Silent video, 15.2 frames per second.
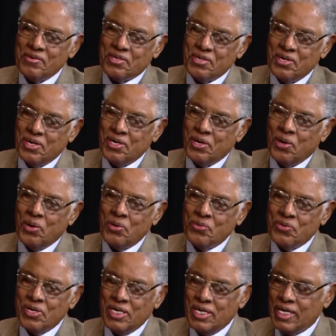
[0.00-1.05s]
would turn
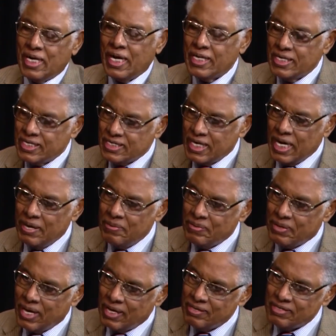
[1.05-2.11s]
over, again, the same
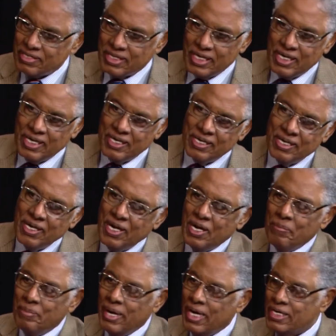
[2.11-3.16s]
kind of scene,
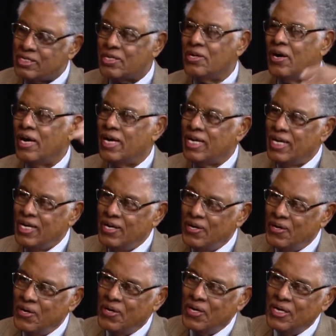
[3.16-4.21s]
past Carnegie
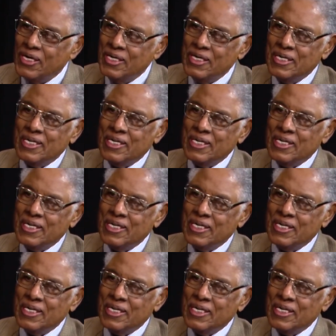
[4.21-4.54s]
Hall.